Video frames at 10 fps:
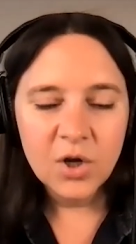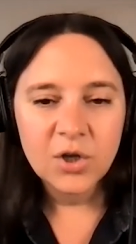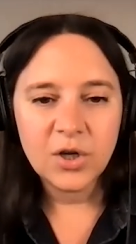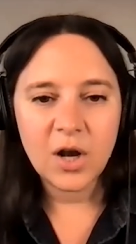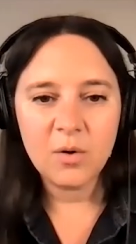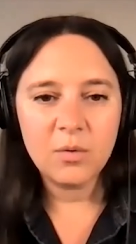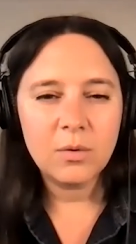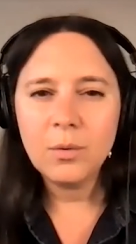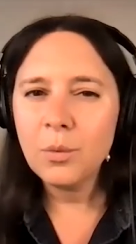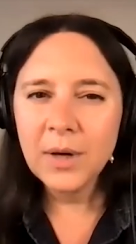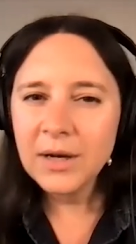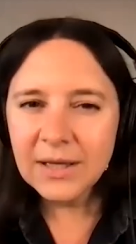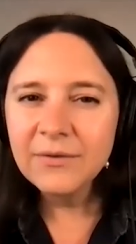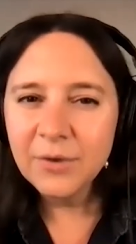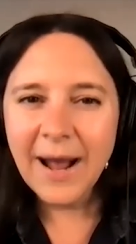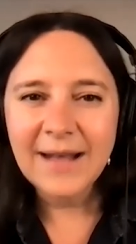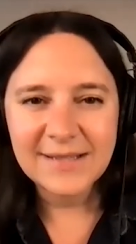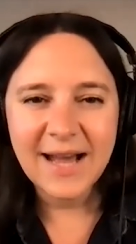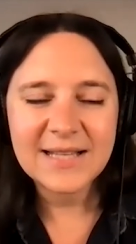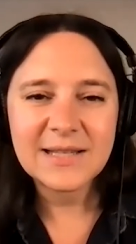You know, we don't give a
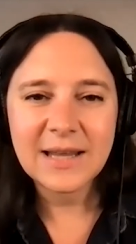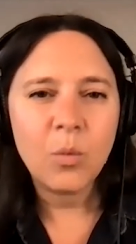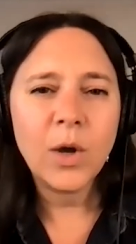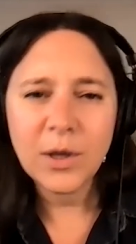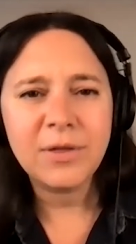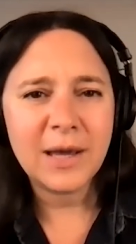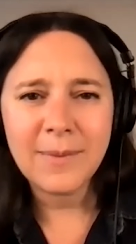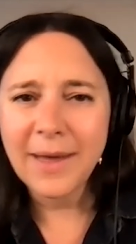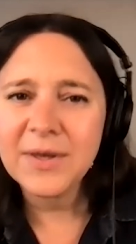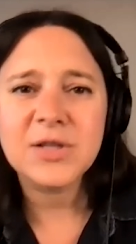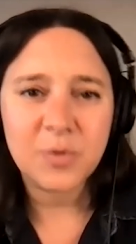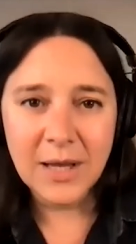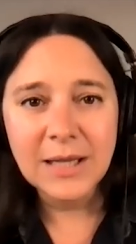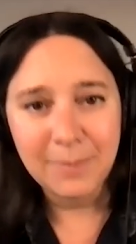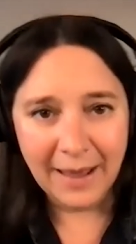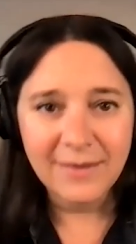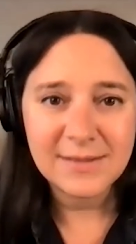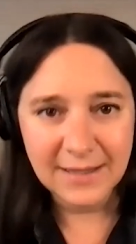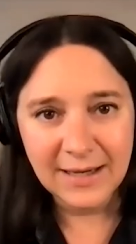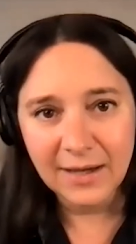rat's ass like what you think about the Israeli
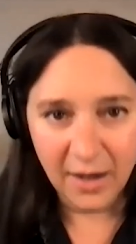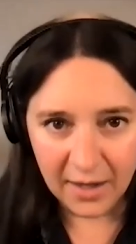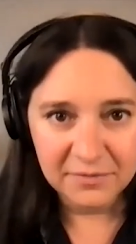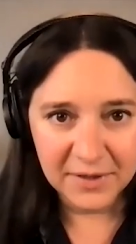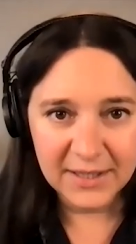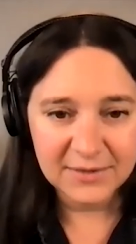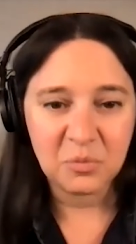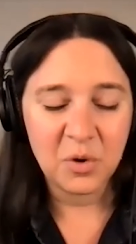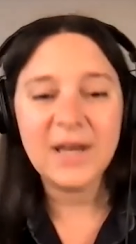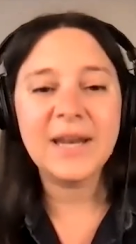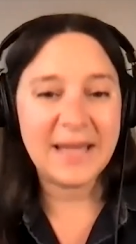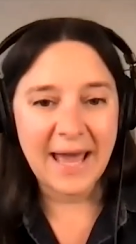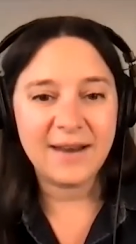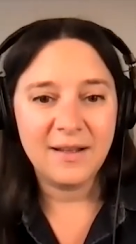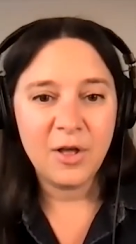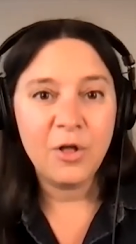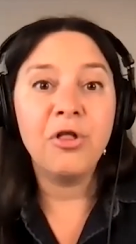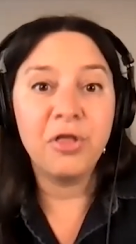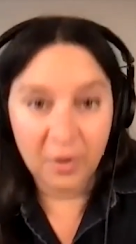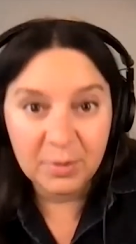Palestinian conflict. We're going to get
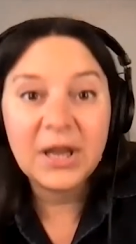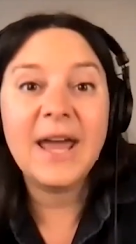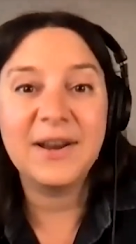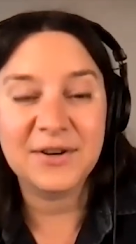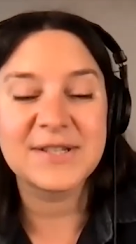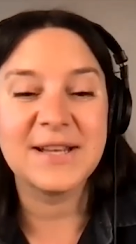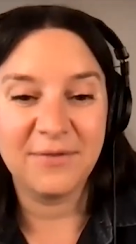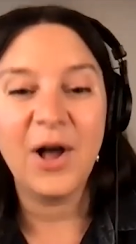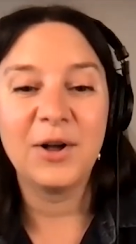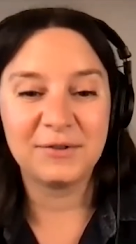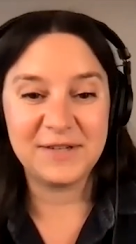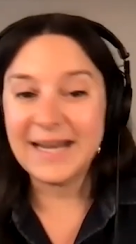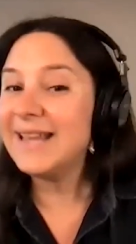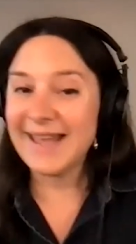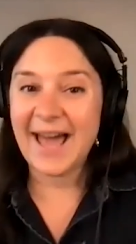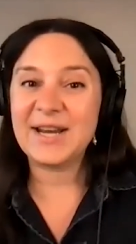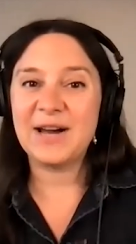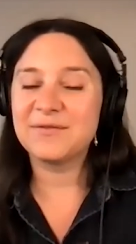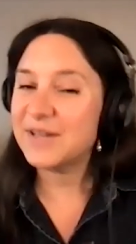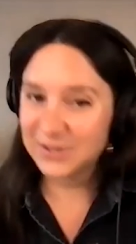the players involved in that
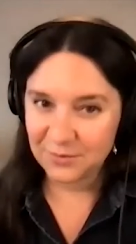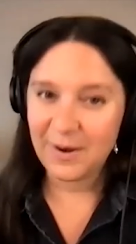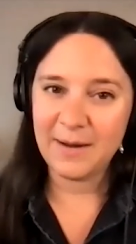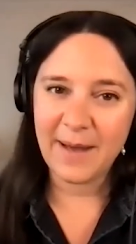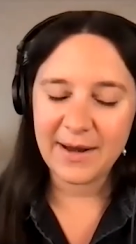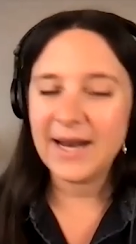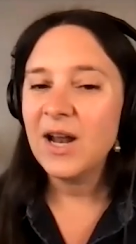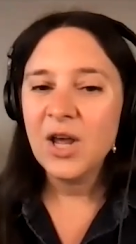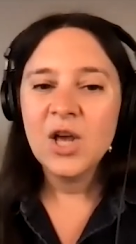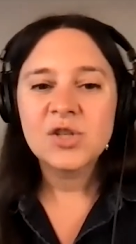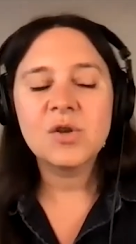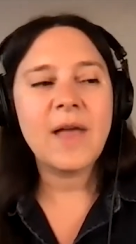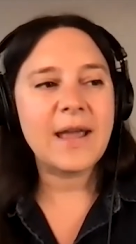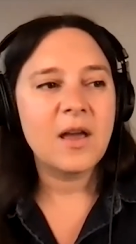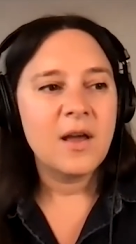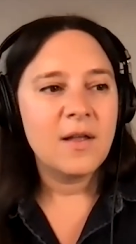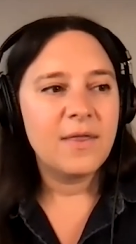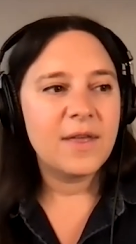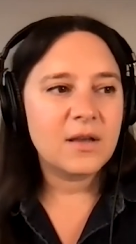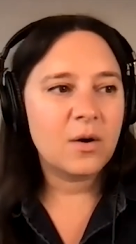conflict to write yeah. about it. So like
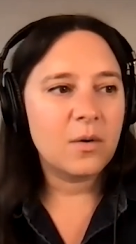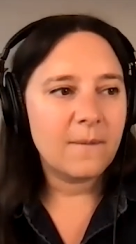the